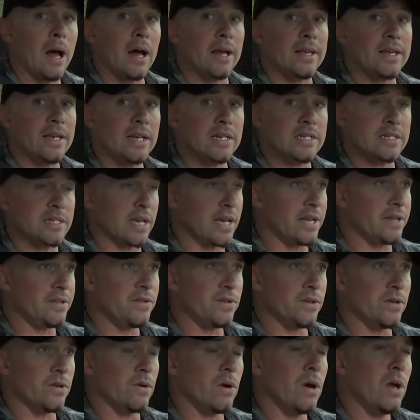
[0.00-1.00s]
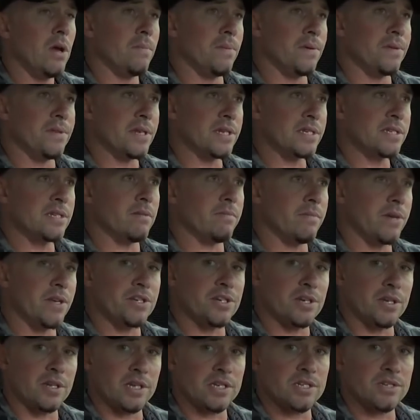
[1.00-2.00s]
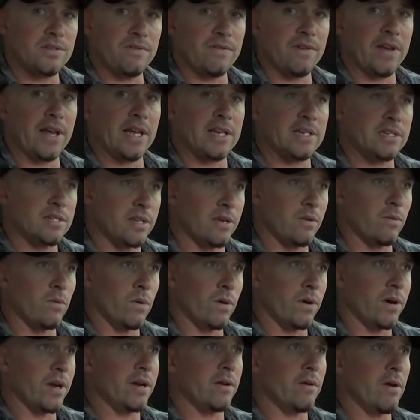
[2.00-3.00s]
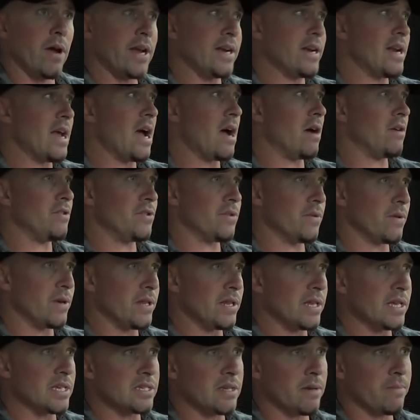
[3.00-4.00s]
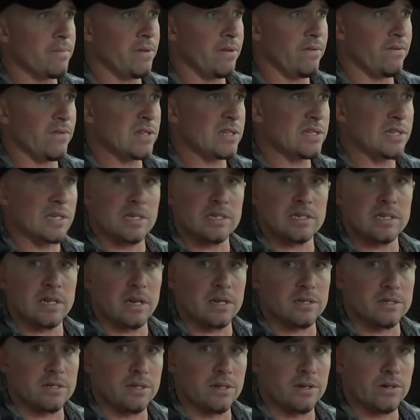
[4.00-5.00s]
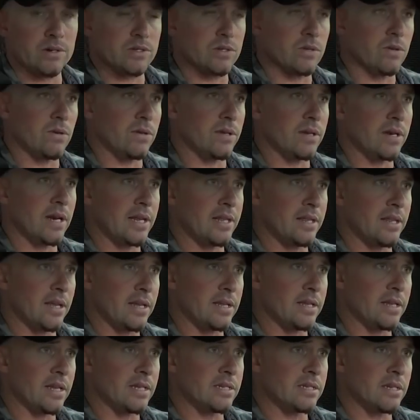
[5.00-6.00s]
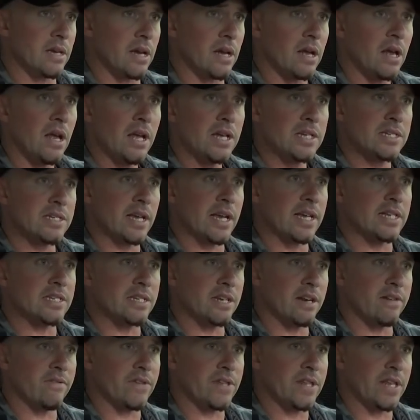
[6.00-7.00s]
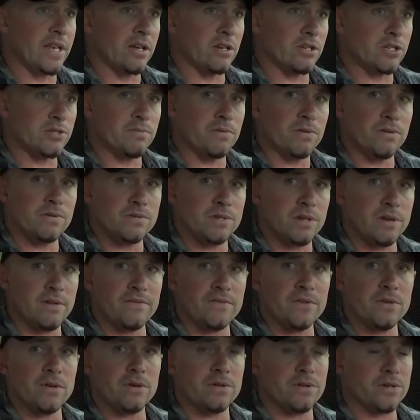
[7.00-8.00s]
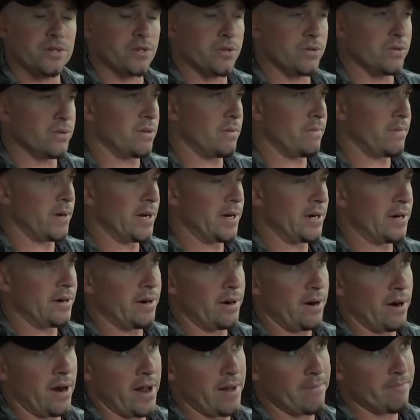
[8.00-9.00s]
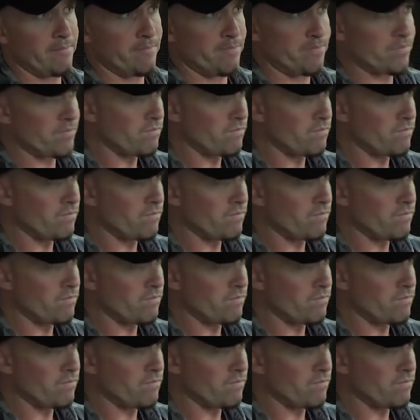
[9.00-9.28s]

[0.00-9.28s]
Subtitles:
Yes, I do. But this dimension, this phase that we're in right now during this, I believe it's 6,000 years old, and I think that science and everything else proves it if you know the truth about it. All right.